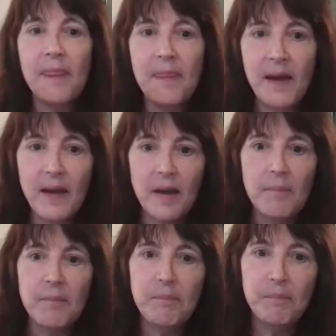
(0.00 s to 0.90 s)

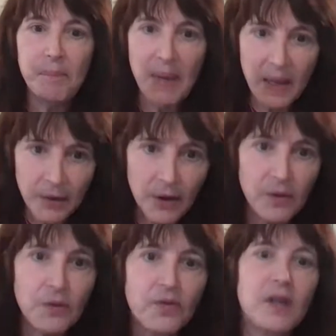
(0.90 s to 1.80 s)
the
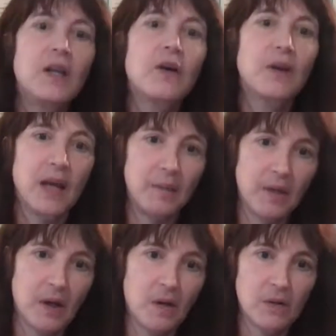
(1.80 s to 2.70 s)
better the video game
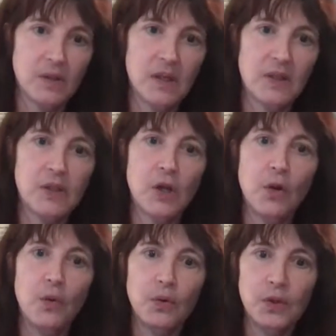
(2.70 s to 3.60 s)
goes. And
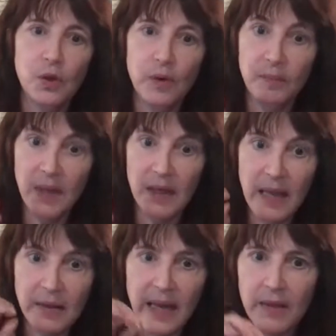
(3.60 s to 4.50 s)
so
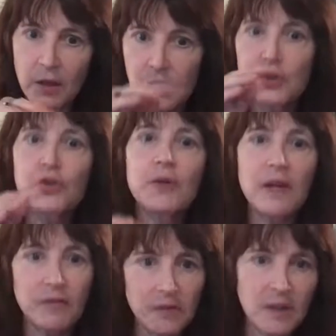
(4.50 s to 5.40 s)
and there's
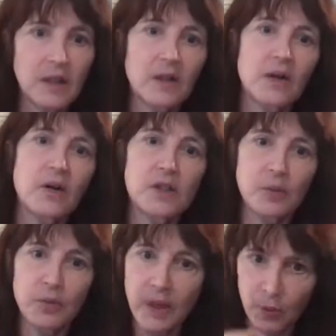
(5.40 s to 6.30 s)
drift that occurs in
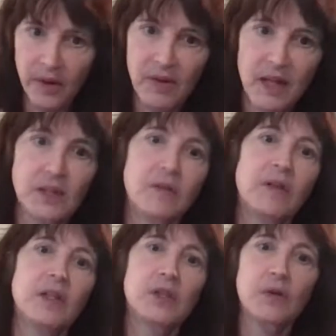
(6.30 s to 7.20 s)
brainwave
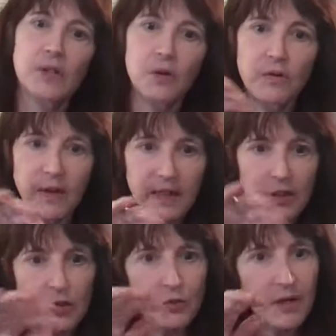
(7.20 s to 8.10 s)
activity. So it's sort of like it
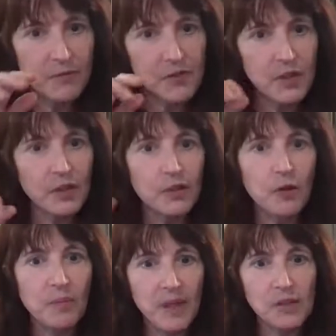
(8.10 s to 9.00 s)
drifts a little
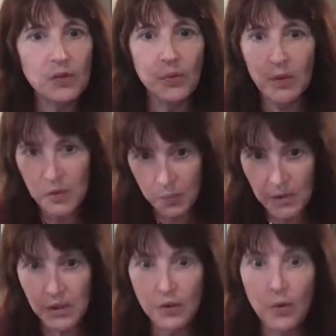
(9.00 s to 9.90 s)
bit towards what's